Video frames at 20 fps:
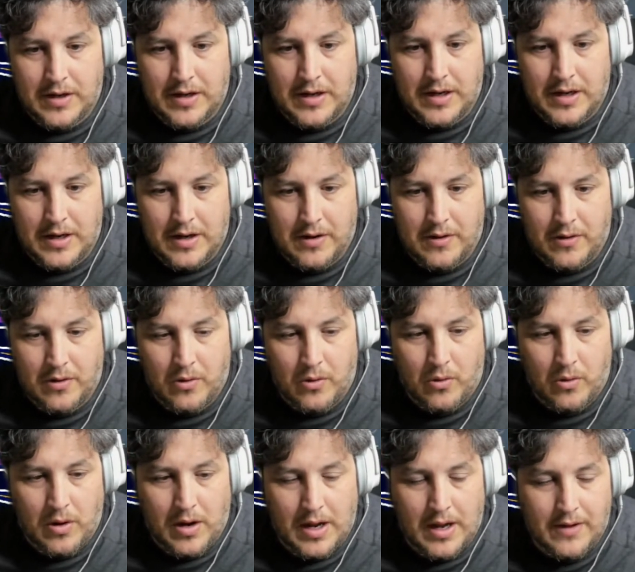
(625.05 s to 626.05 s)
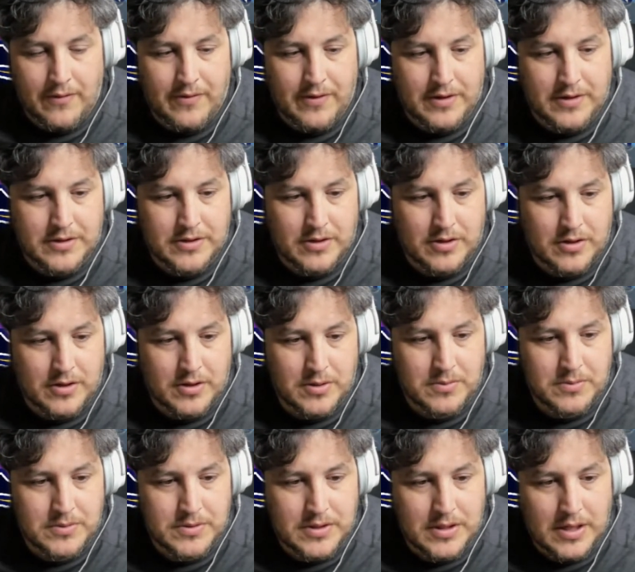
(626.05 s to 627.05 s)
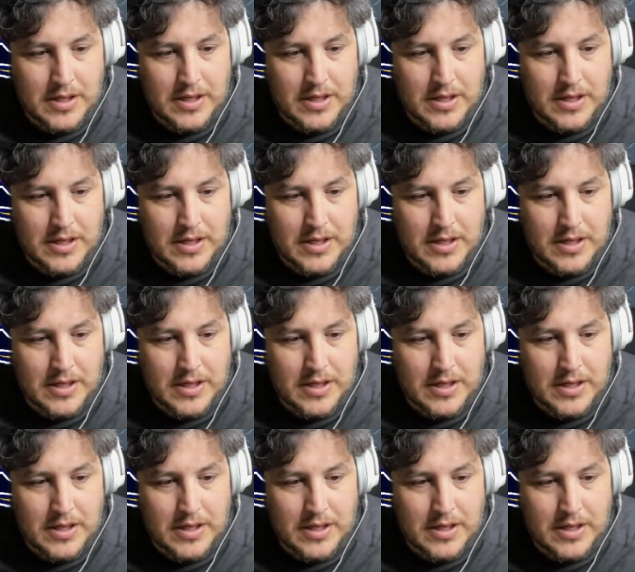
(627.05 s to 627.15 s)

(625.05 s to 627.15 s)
and a half inch arms.